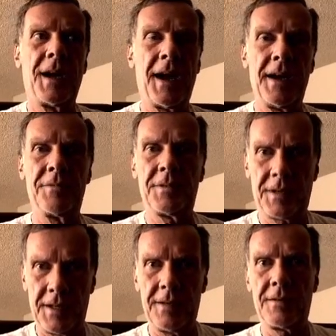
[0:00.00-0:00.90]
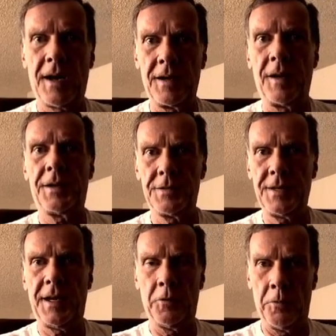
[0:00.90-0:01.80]
I have to kind of
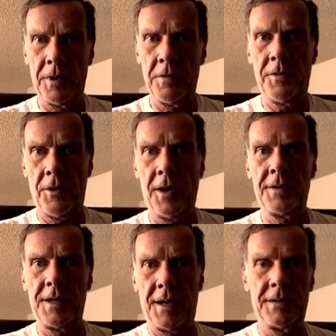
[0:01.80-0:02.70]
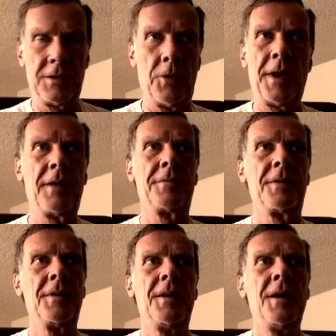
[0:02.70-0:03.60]
stay on one thought, and
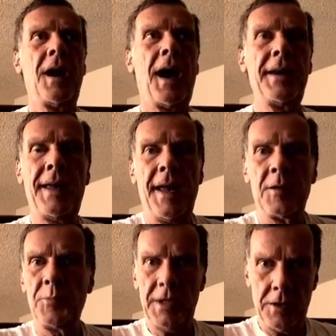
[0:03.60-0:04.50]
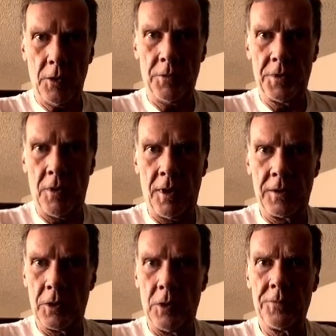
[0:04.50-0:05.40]
I can't be going
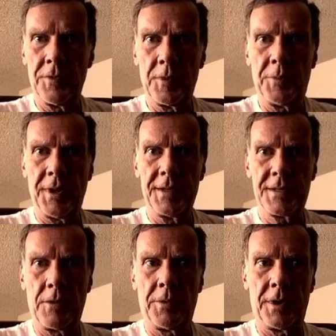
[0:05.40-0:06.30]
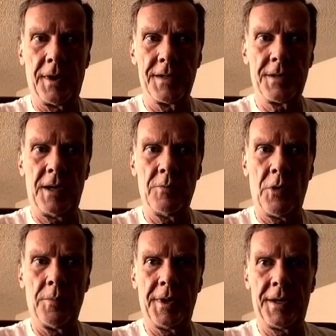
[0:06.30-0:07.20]
all over the place, I realize,
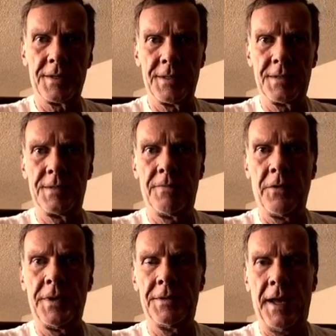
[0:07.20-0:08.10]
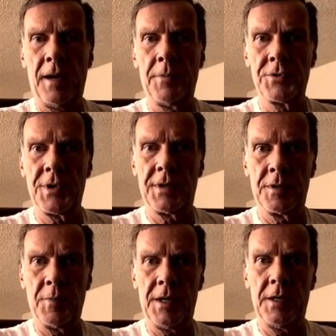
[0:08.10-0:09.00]
anymore, because it's very damaging
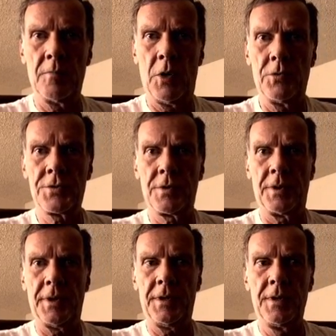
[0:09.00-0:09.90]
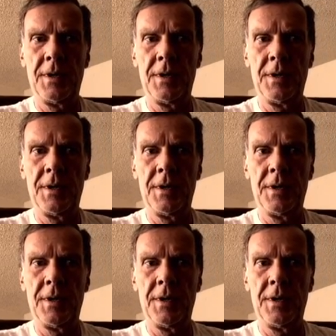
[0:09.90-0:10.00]
to me emotionally.